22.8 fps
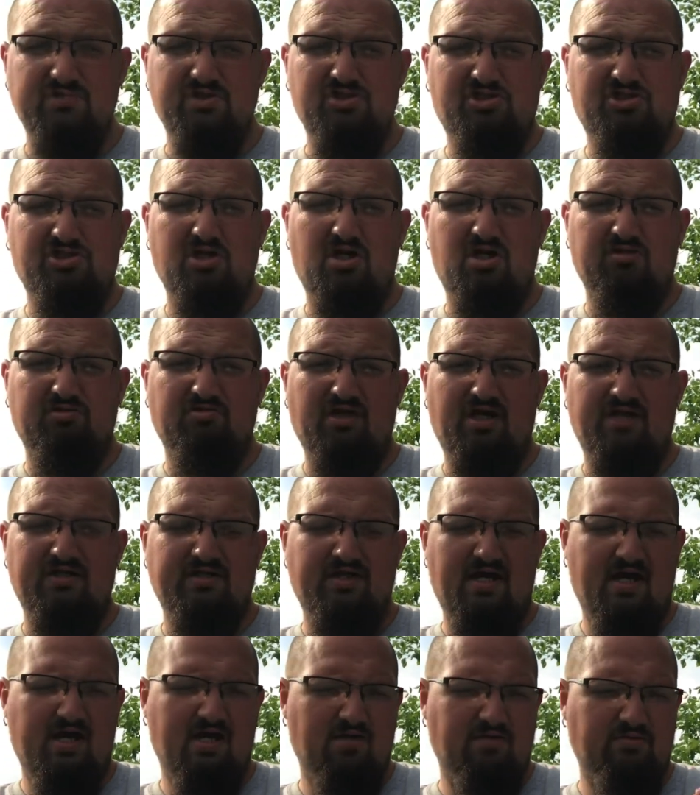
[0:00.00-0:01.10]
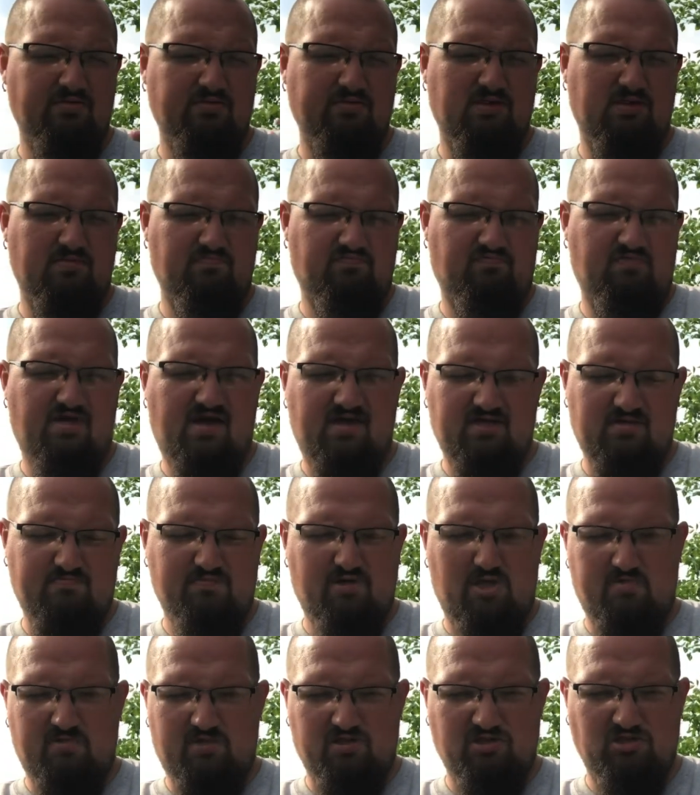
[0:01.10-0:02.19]
to chug right down. In fact, I'm
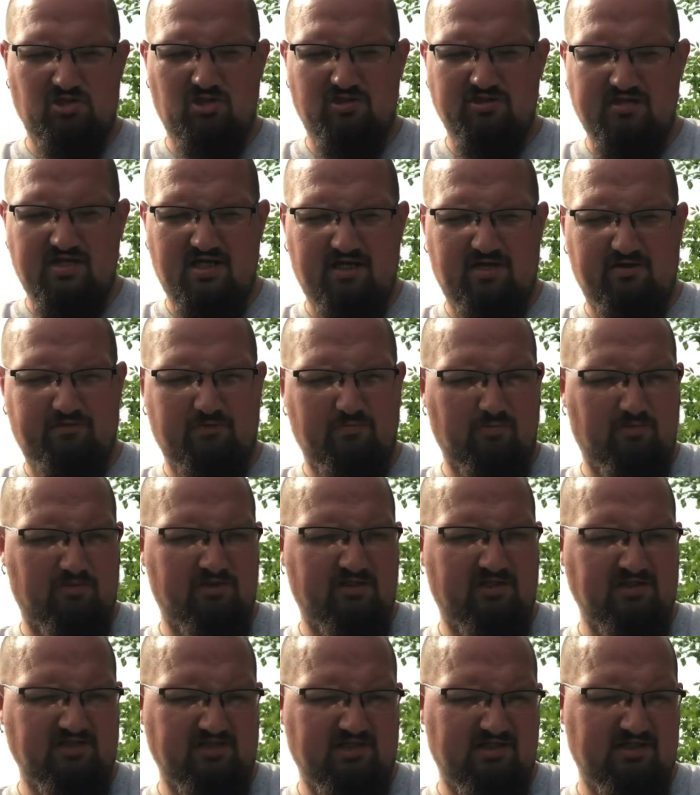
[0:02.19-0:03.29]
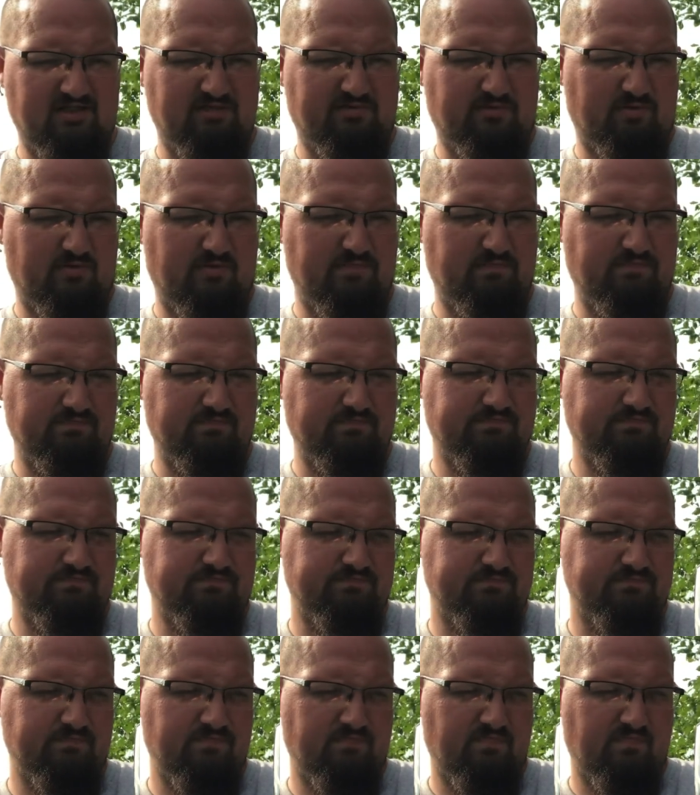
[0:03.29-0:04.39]
probably going to start taking a little more easy on this one.
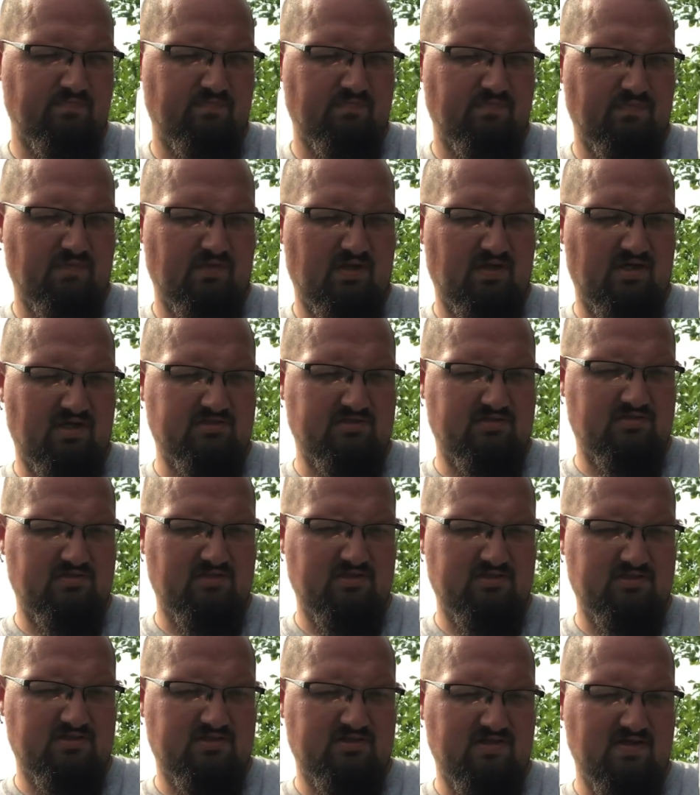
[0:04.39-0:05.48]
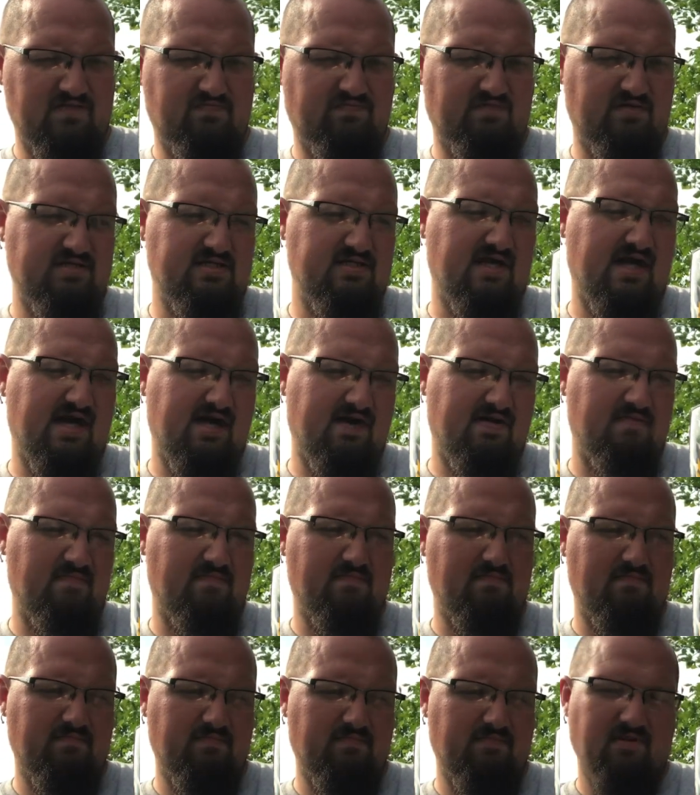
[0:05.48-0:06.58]
It, it's definitely not,
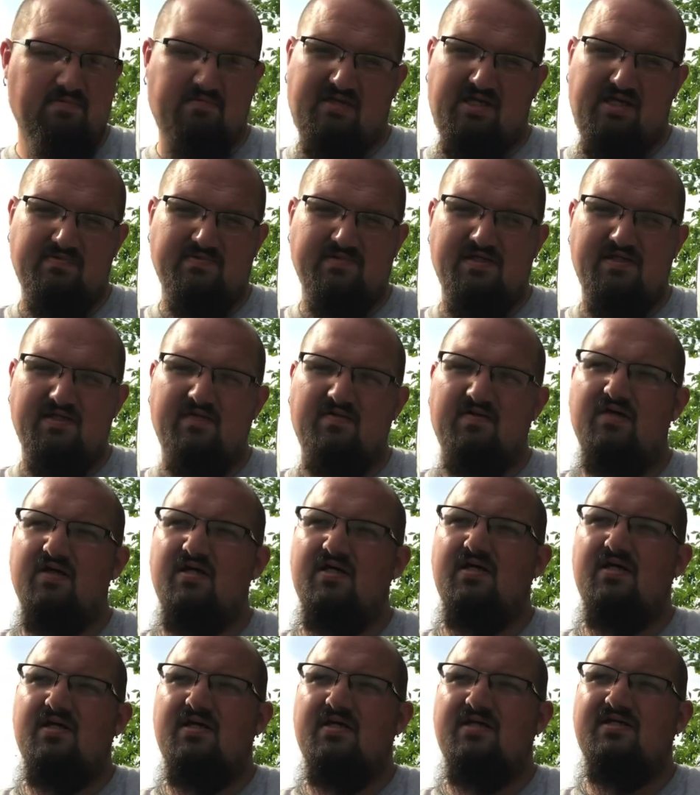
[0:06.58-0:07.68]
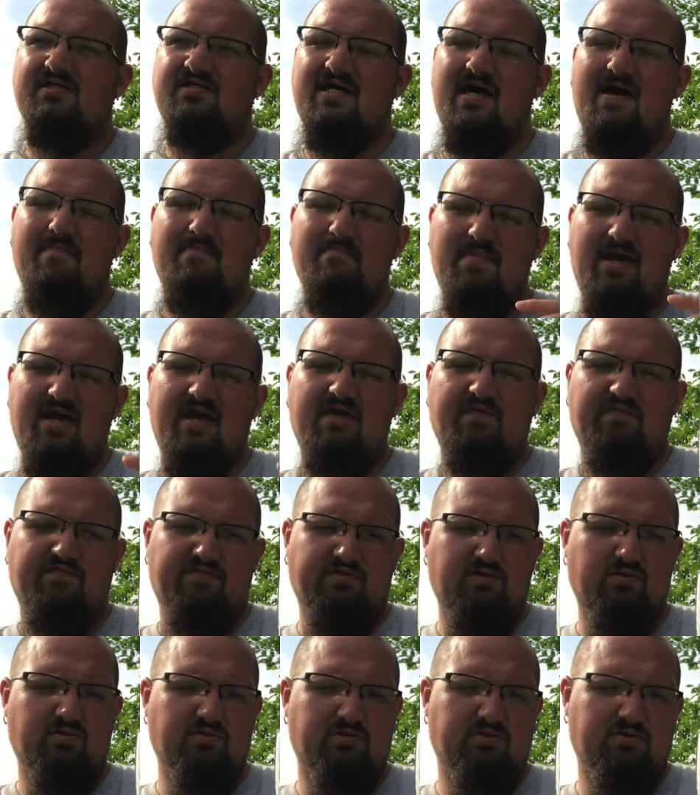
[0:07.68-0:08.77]
I keep saying do, it's not made for
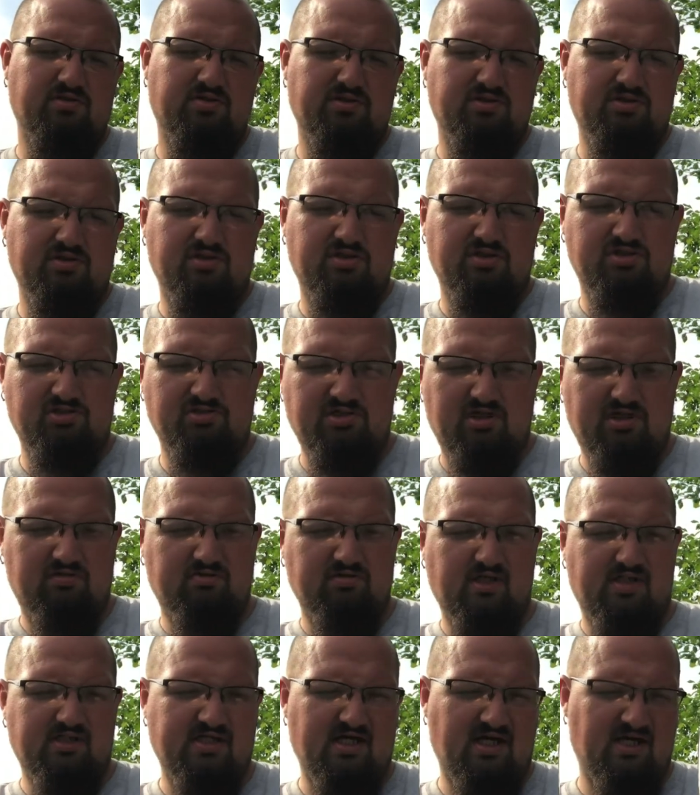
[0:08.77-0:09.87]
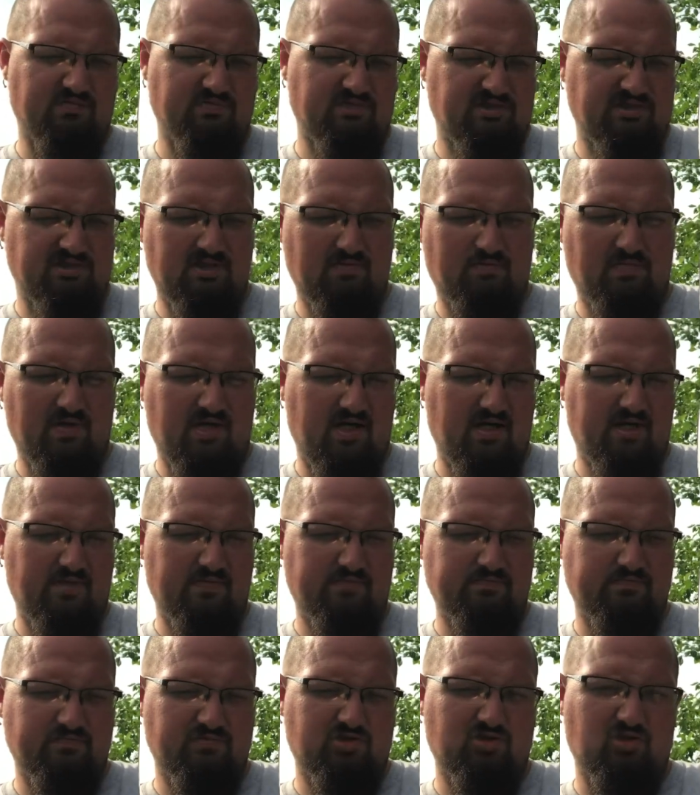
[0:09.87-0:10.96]
you to, to, to, drink it right down. Sip on it,
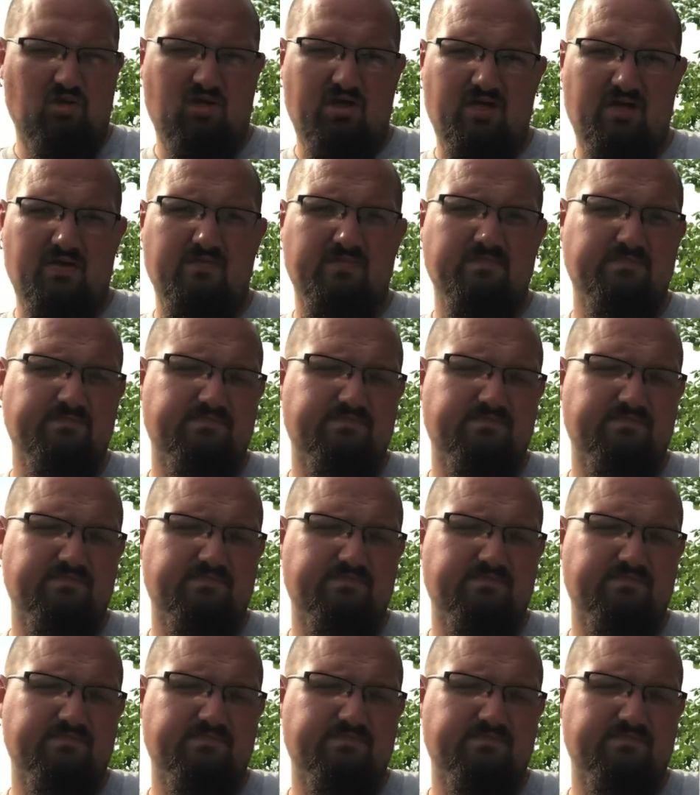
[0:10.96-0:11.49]
enjoy it.